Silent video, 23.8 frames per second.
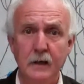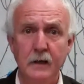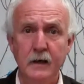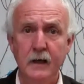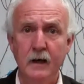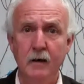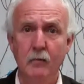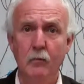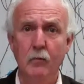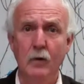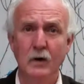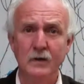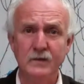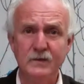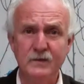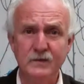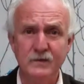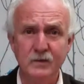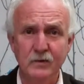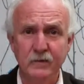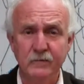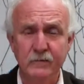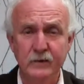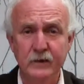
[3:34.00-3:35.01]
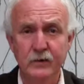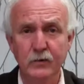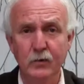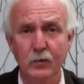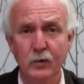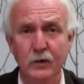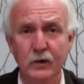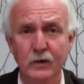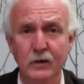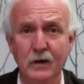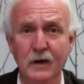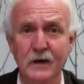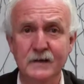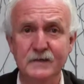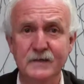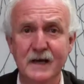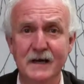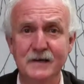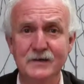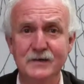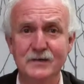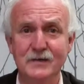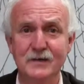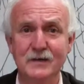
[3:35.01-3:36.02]
Now, what sort of an
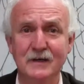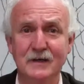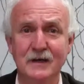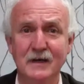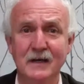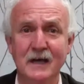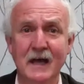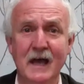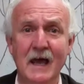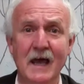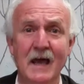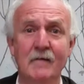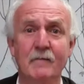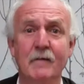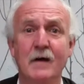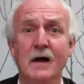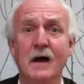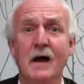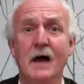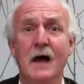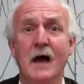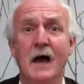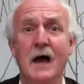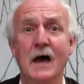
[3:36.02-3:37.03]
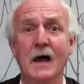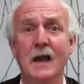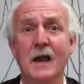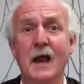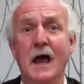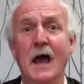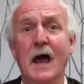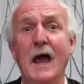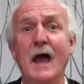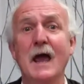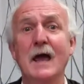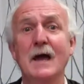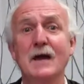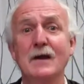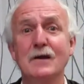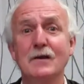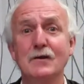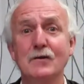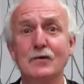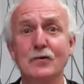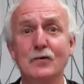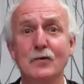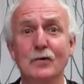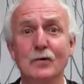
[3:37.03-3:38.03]
organisation can have an
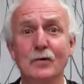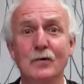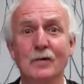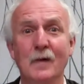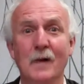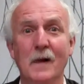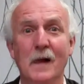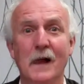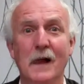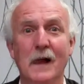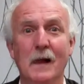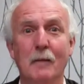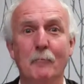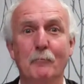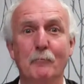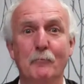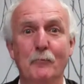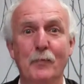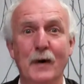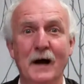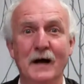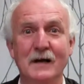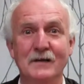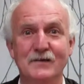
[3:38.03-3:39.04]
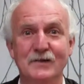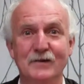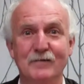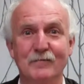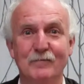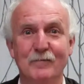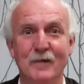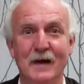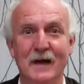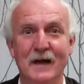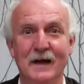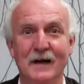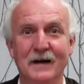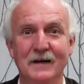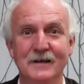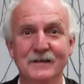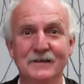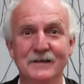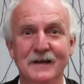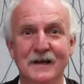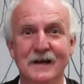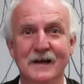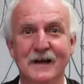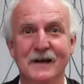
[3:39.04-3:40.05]
annual budget
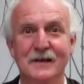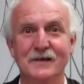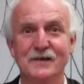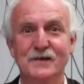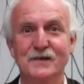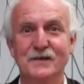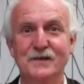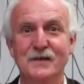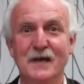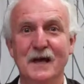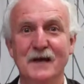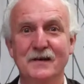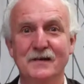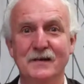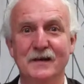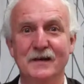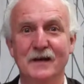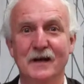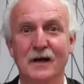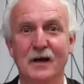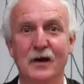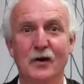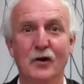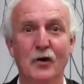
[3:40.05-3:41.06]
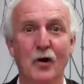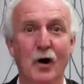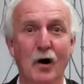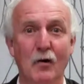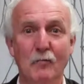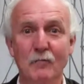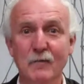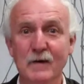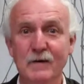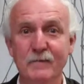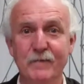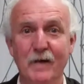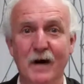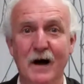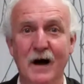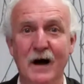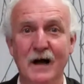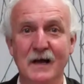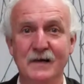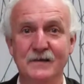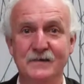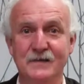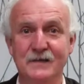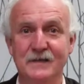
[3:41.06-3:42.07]
round, set it, not
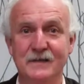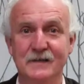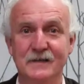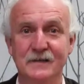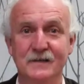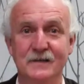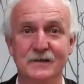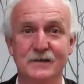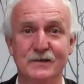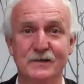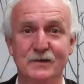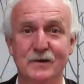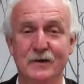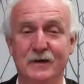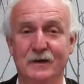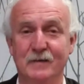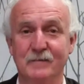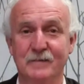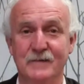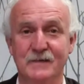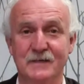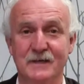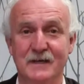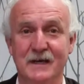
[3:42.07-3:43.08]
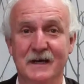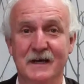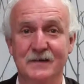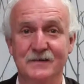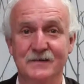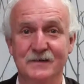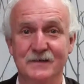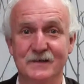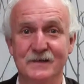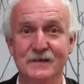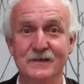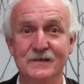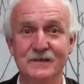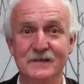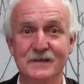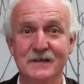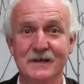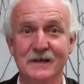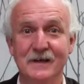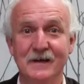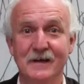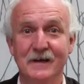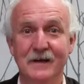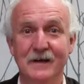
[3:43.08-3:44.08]
revise it in the circumstances,
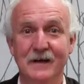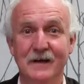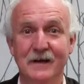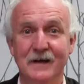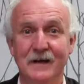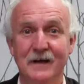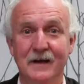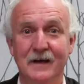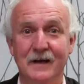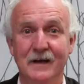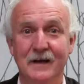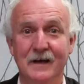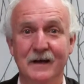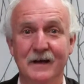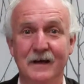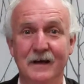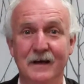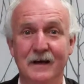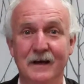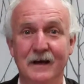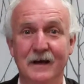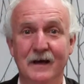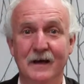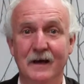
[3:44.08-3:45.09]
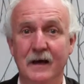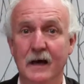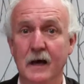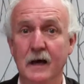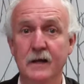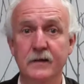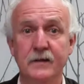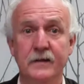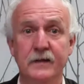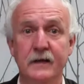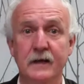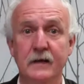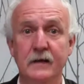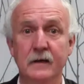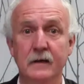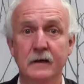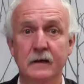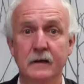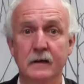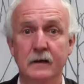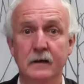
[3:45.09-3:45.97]
and then